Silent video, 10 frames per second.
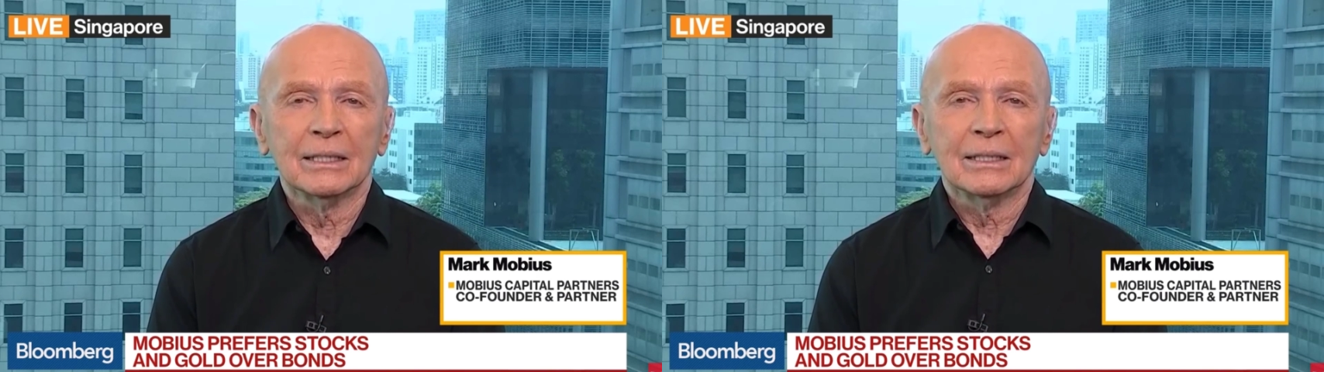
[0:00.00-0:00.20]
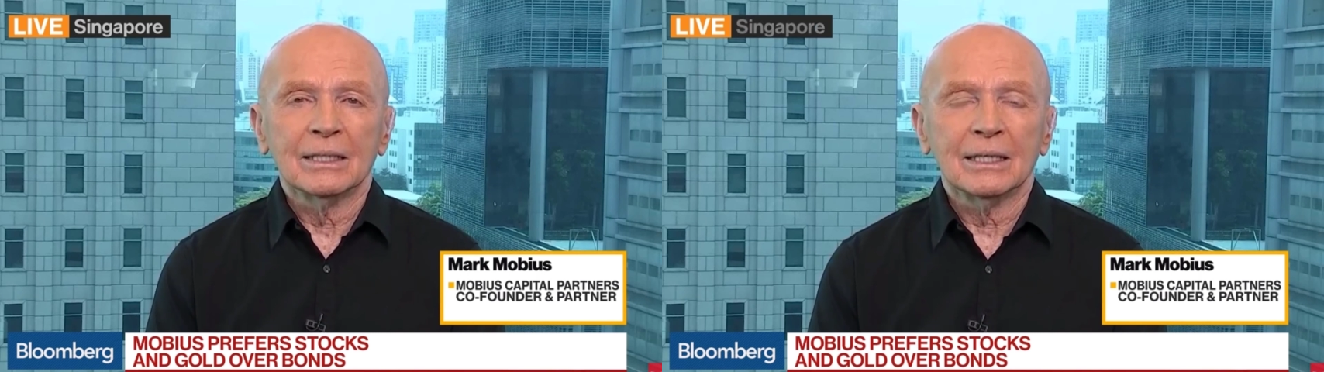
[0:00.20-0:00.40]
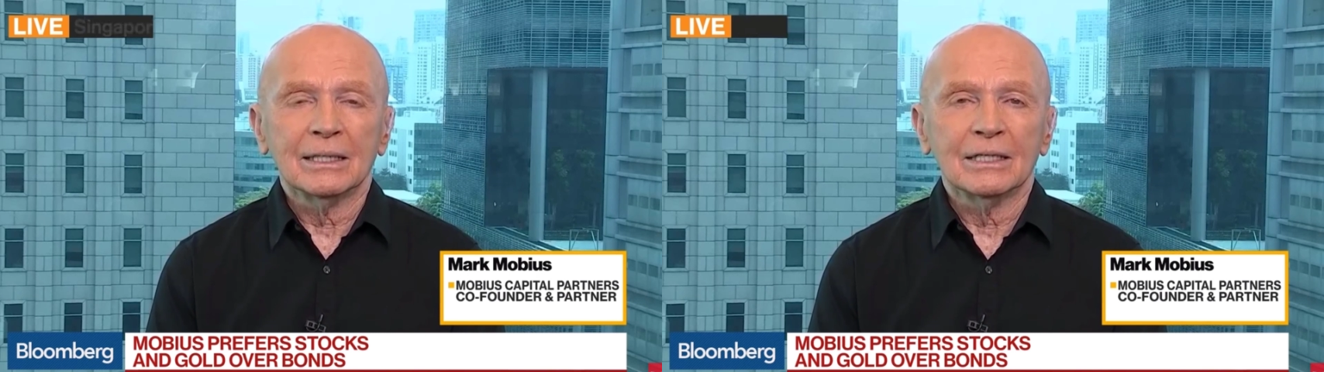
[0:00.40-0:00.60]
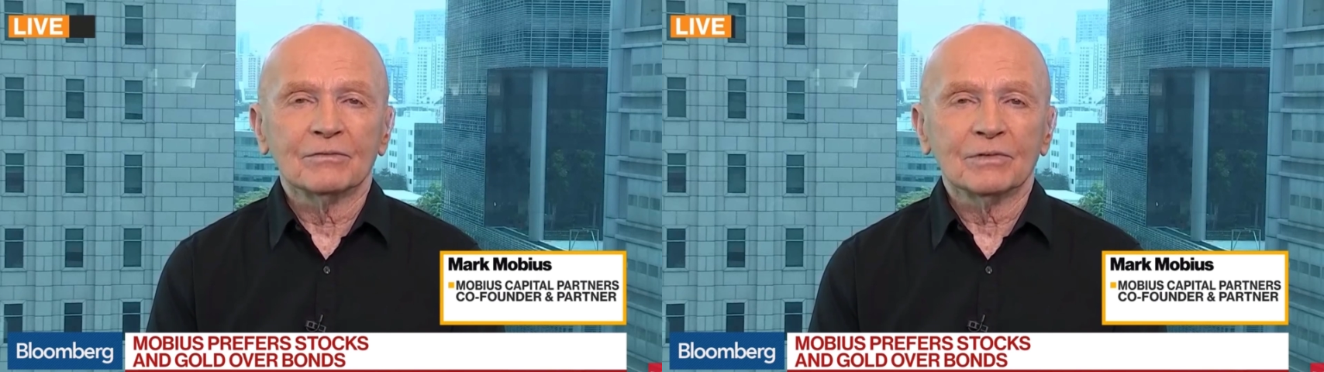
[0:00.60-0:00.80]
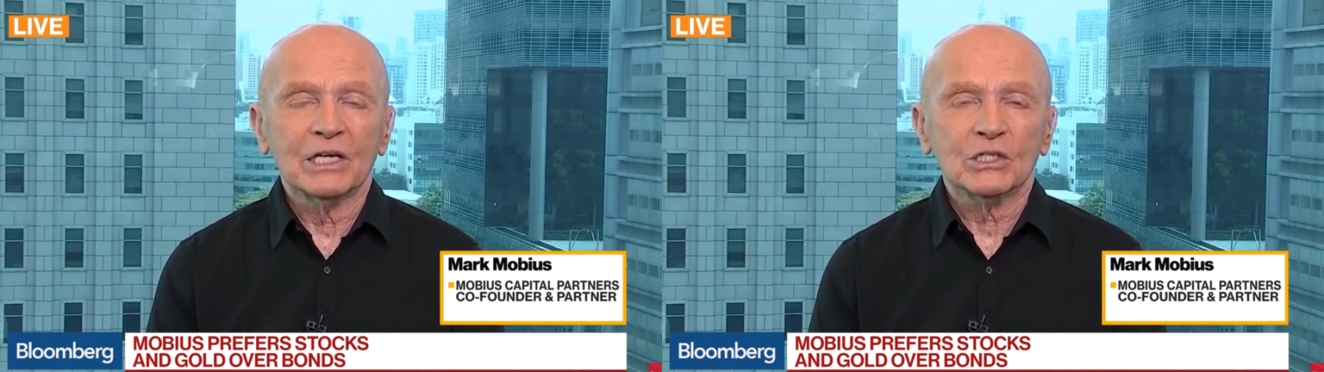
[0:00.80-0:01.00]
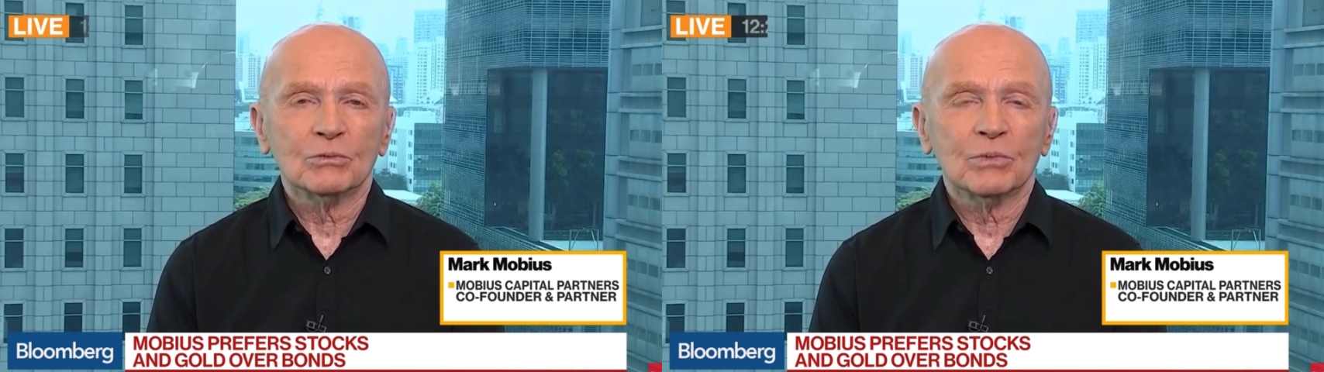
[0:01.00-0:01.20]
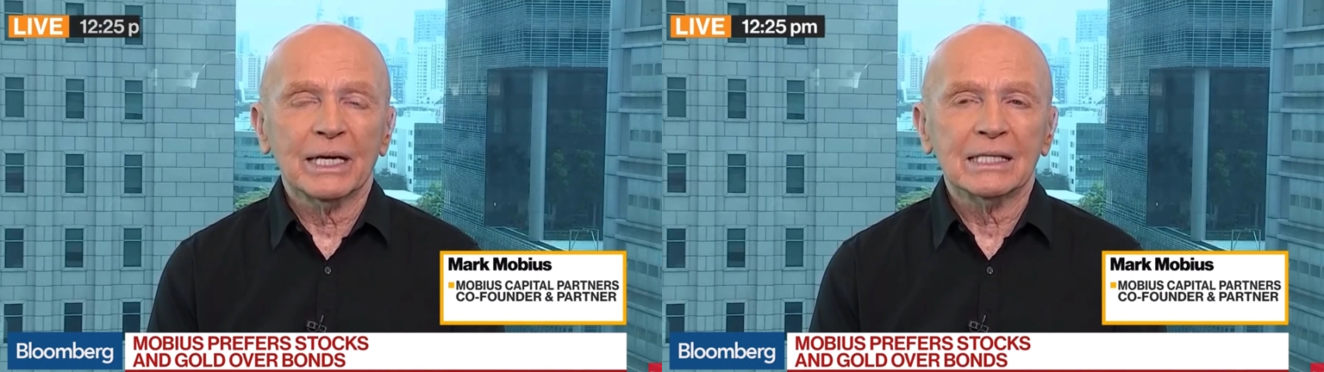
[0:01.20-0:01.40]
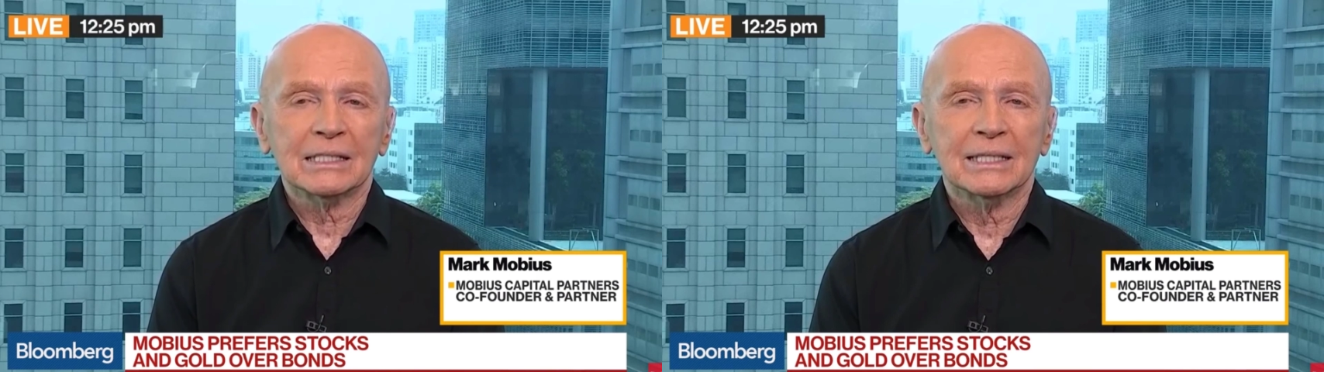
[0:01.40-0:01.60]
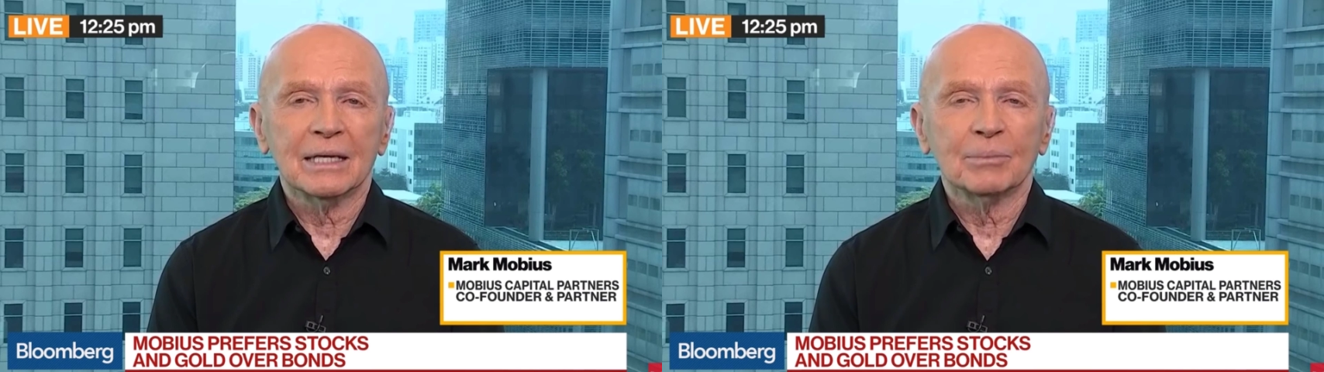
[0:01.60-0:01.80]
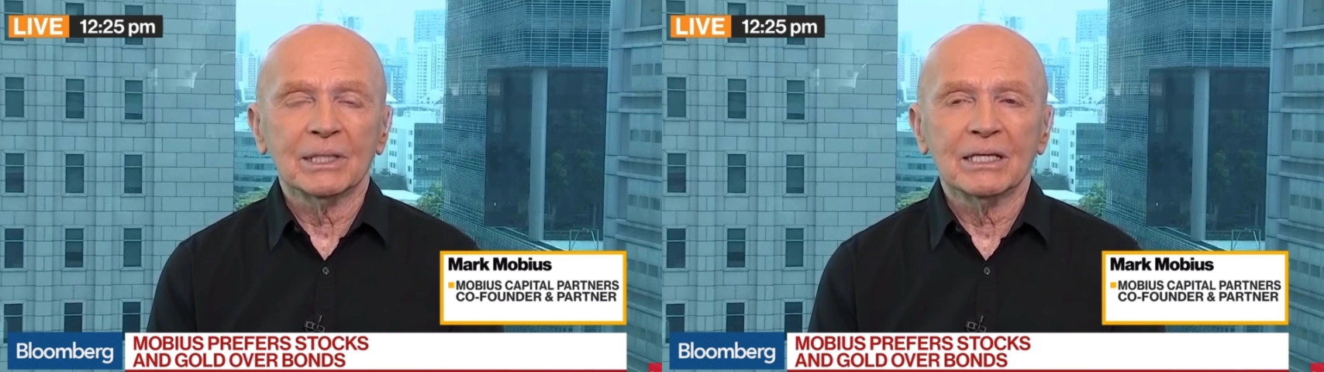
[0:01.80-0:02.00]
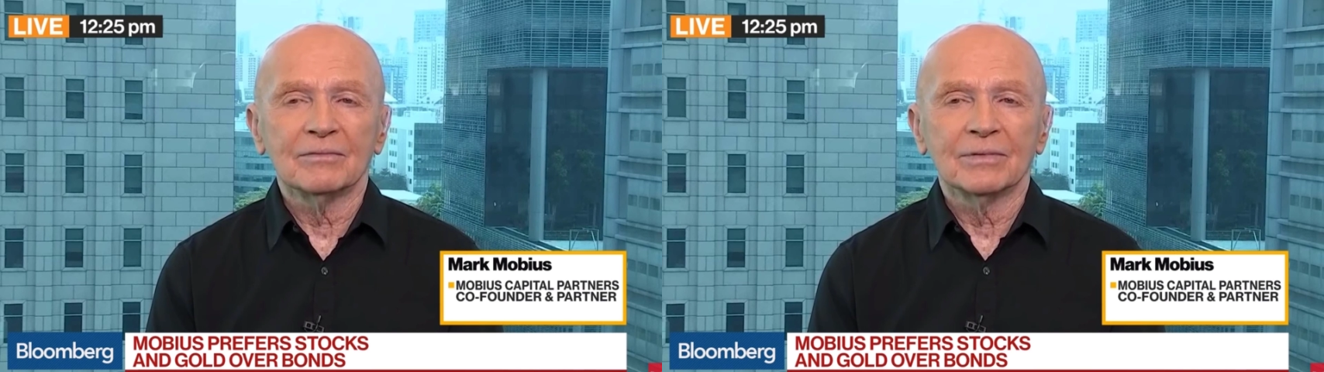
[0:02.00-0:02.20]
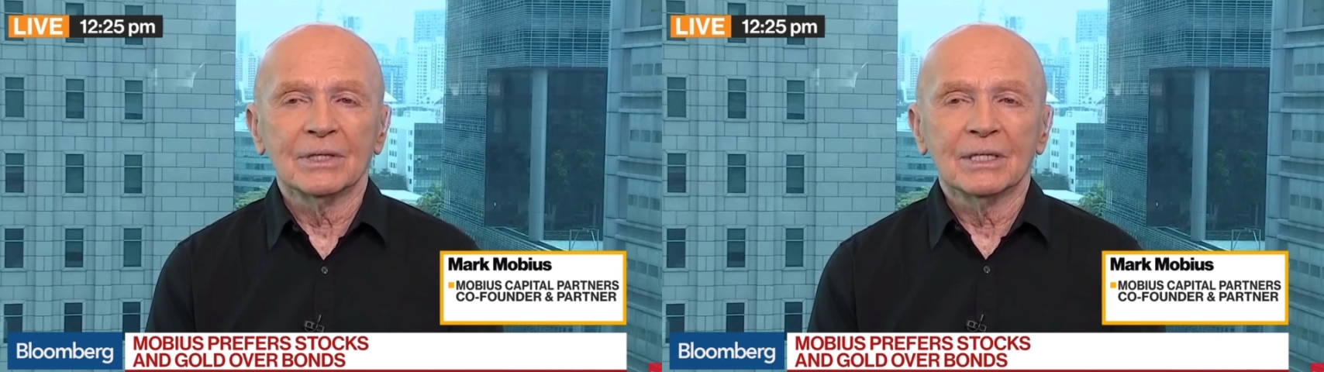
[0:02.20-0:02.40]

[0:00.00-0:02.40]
inflation rates and they believe